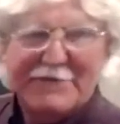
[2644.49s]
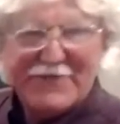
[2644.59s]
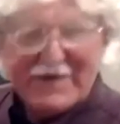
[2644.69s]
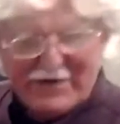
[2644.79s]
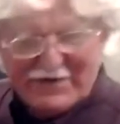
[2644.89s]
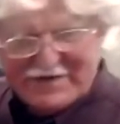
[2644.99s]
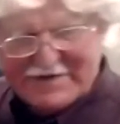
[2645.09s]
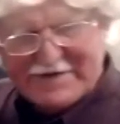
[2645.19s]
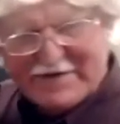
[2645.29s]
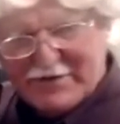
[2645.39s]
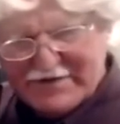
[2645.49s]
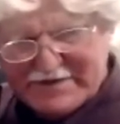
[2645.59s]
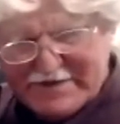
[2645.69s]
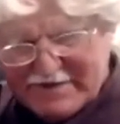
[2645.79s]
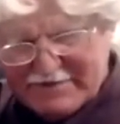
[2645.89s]
You just
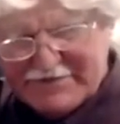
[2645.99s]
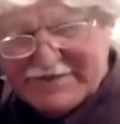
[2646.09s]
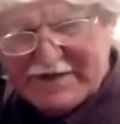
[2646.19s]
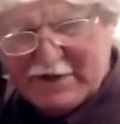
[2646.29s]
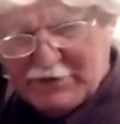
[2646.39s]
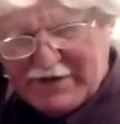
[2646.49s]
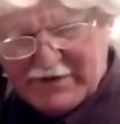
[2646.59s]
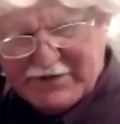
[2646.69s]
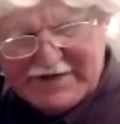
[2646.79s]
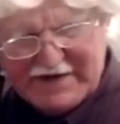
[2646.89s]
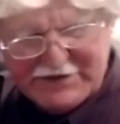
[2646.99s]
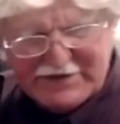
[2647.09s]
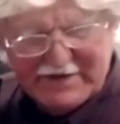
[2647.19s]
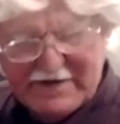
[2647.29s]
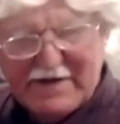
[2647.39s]
tell by notation